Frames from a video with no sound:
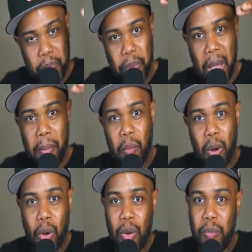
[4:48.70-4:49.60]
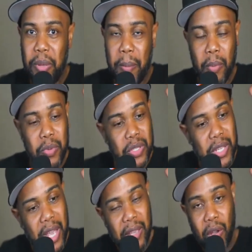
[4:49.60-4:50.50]
People were going, people were
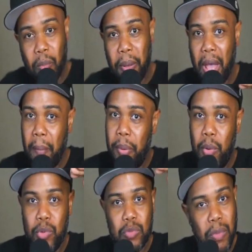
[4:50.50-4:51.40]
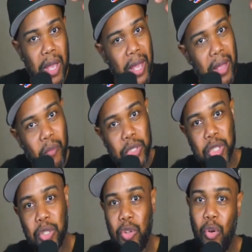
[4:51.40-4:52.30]
saying, yo, Papoose, man, what
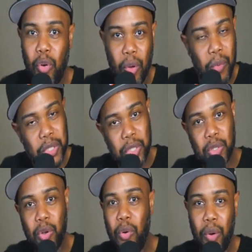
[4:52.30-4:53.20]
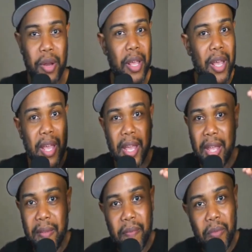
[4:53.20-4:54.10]
you doing? What you doing?
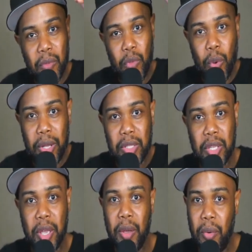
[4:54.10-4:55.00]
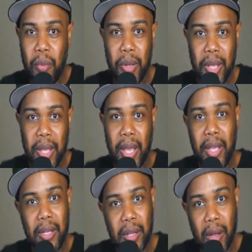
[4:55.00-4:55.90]
You could tell
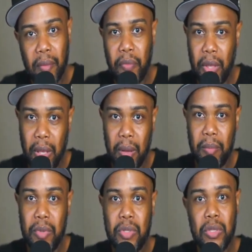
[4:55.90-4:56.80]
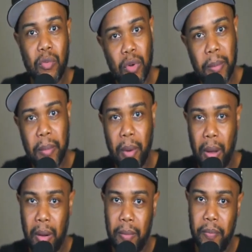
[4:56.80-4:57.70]
he loved him some Remy Ma.
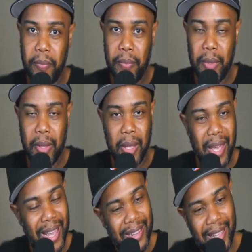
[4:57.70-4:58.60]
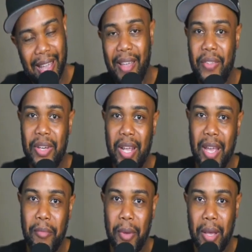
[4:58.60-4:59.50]
At the end of the
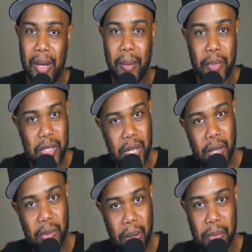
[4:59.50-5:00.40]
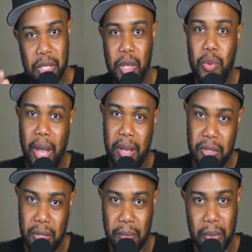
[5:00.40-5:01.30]
day, man, I'm gonna tell you, I'm gonna tell you guys
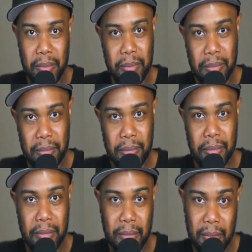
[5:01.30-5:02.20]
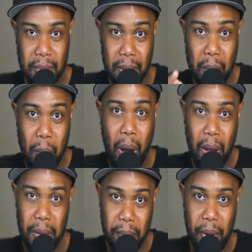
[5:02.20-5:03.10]
something.
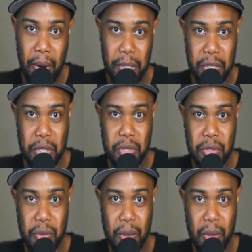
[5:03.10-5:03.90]
Modern marriages